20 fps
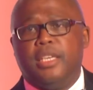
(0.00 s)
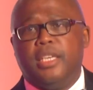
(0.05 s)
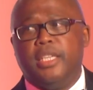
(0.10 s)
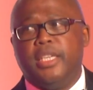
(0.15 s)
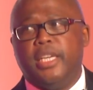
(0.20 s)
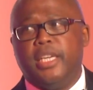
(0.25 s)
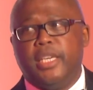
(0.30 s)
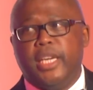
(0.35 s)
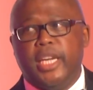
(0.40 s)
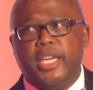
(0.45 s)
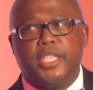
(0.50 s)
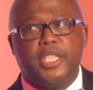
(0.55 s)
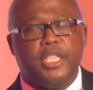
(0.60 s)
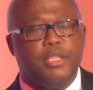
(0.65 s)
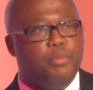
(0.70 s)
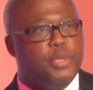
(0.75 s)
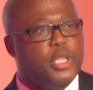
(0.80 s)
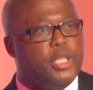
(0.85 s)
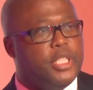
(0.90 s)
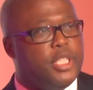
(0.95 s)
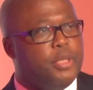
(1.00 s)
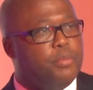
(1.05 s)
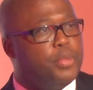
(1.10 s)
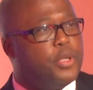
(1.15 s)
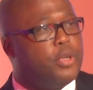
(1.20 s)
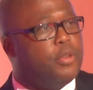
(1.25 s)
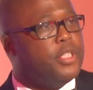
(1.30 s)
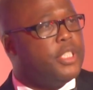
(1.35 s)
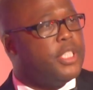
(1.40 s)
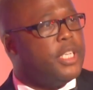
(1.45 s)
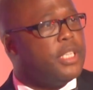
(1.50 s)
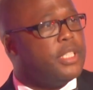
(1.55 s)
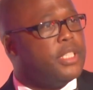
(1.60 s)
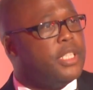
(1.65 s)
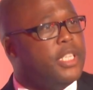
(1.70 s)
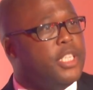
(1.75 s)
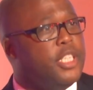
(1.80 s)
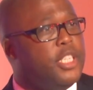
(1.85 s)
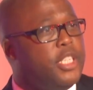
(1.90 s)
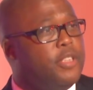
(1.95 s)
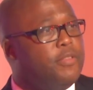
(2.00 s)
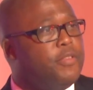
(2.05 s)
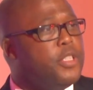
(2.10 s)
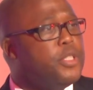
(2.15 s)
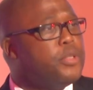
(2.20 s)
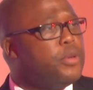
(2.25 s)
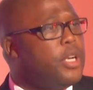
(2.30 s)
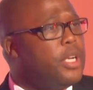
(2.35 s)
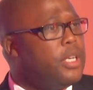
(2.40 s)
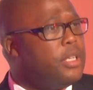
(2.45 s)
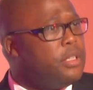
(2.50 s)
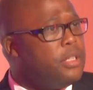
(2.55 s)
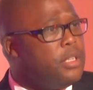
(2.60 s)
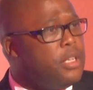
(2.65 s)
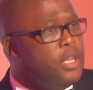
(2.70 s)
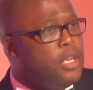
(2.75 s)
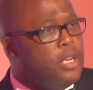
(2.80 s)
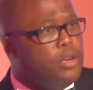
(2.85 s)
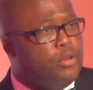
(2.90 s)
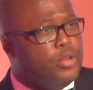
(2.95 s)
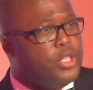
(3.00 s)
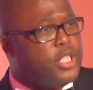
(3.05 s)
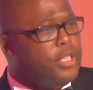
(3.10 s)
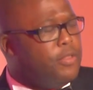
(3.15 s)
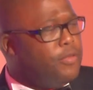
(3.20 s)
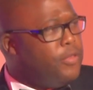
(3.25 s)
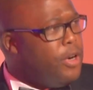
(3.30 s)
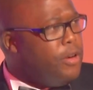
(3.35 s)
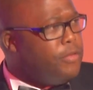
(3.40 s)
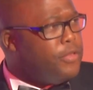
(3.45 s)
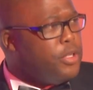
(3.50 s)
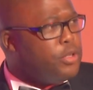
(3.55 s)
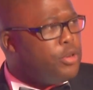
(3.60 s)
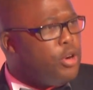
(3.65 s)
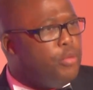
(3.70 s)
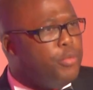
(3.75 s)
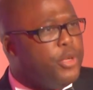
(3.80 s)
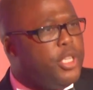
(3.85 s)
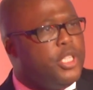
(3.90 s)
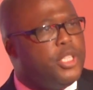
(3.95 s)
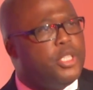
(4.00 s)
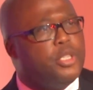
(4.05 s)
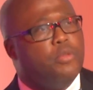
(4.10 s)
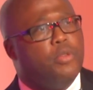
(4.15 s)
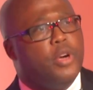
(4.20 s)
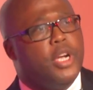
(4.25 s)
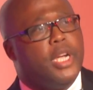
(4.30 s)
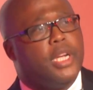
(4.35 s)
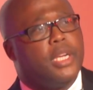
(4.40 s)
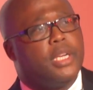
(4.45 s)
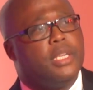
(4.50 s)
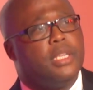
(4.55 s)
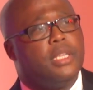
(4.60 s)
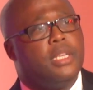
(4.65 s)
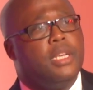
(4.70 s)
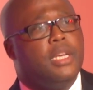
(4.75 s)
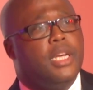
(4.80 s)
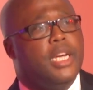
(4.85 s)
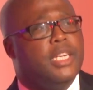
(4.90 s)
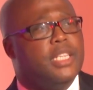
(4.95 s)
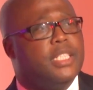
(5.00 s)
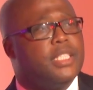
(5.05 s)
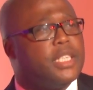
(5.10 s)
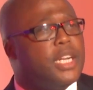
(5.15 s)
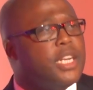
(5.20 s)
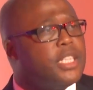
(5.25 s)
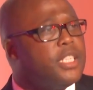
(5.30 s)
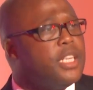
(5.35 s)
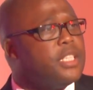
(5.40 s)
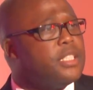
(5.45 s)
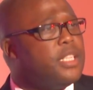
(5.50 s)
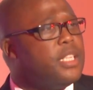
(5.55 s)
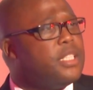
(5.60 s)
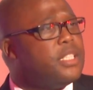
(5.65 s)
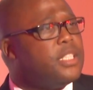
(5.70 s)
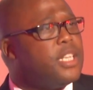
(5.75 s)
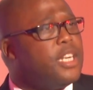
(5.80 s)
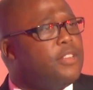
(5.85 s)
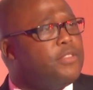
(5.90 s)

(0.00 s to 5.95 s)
in a nation building project, an individual who's involved in community work and structures that